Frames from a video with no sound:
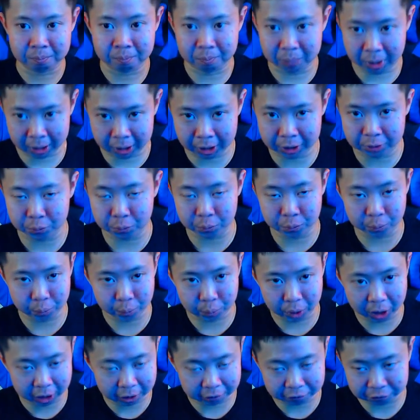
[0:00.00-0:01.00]
but
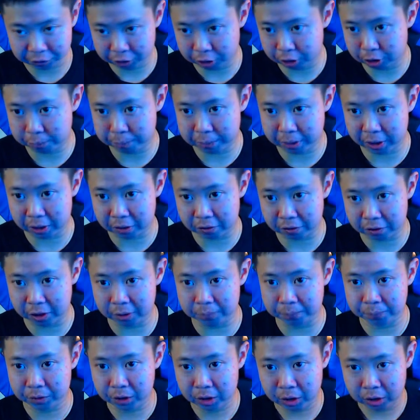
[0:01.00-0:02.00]
after you paste
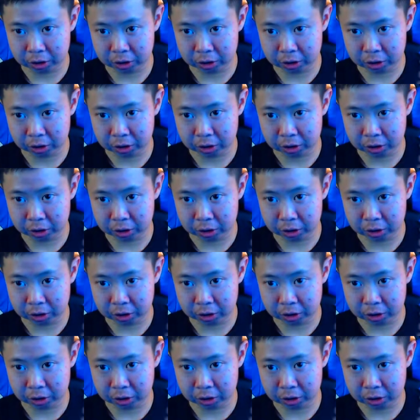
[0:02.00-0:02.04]
it